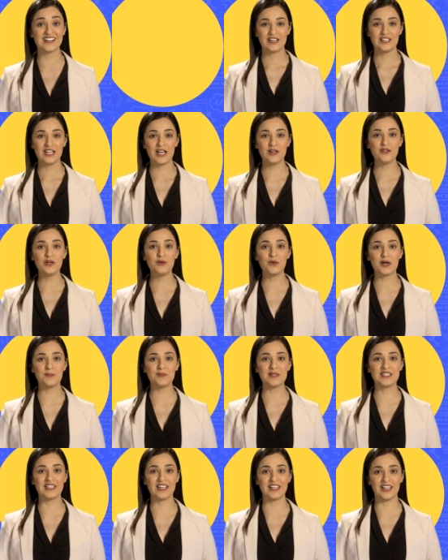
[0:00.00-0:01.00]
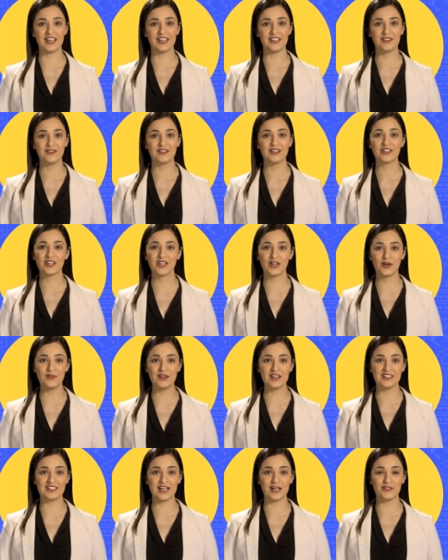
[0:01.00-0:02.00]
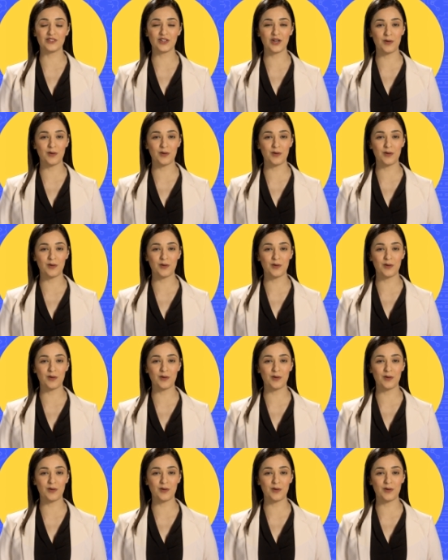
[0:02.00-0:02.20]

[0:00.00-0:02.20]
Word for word: Now you might be thinking, coding sounds